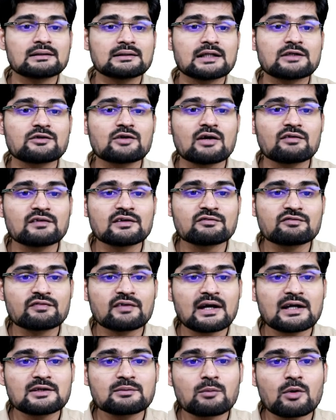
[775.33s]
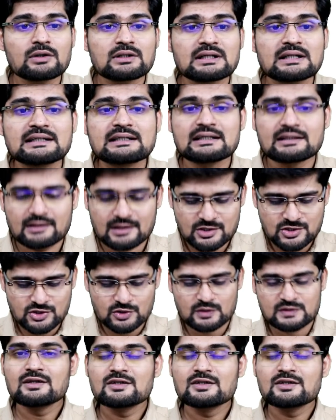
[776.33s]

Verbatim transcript: then you have infant mortality ratios.